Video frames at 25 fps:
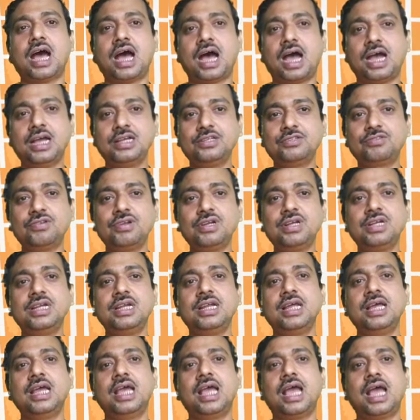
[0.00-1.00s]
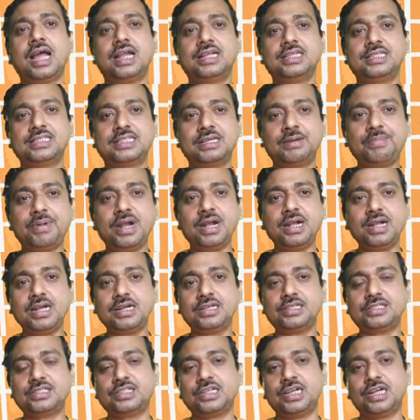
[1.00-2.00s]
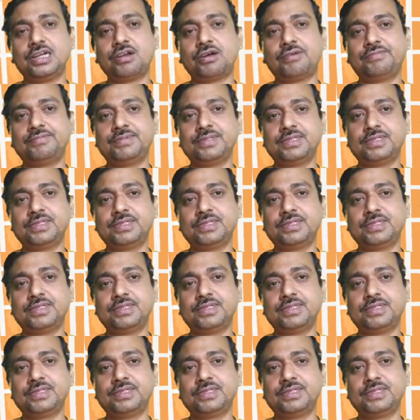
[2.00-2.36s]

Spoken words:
isolate and separated state of